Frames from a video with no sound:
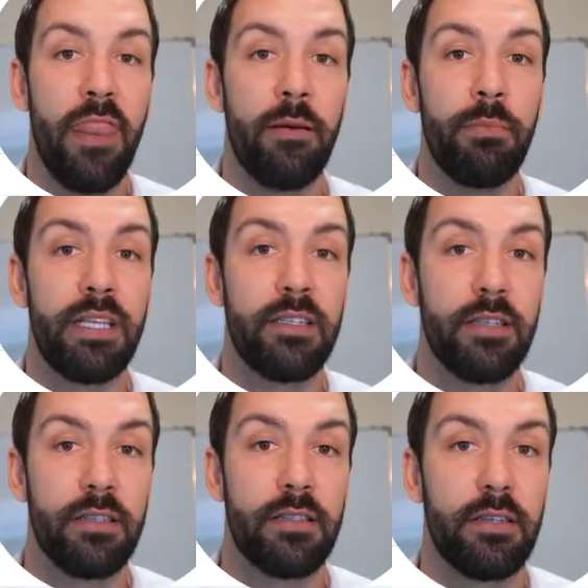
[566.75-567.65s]
the
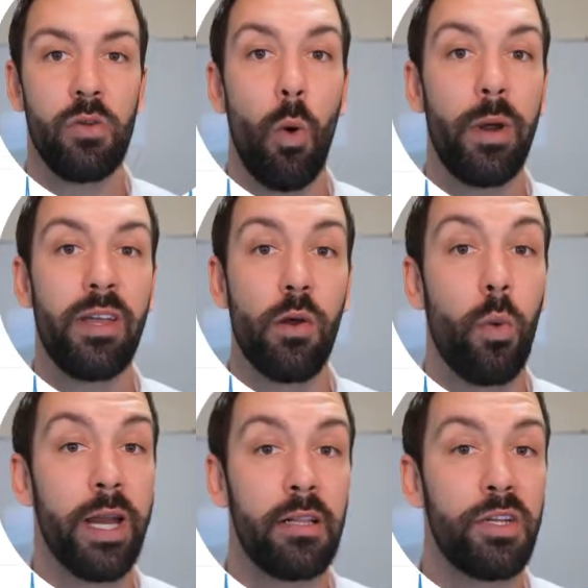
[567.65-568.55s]
business. So what we can
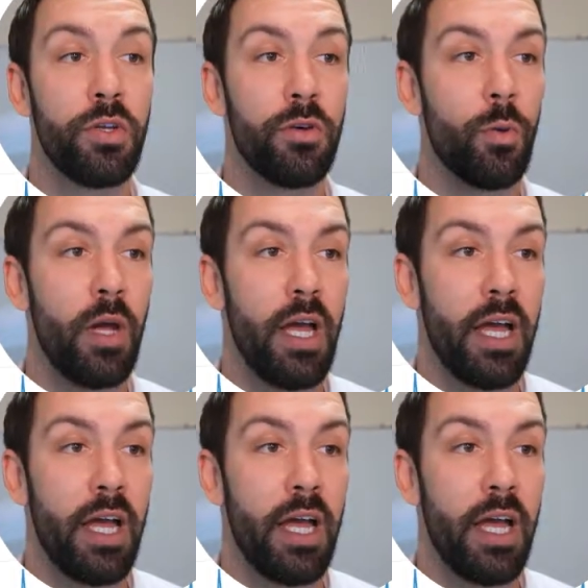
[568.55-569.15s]
quickly do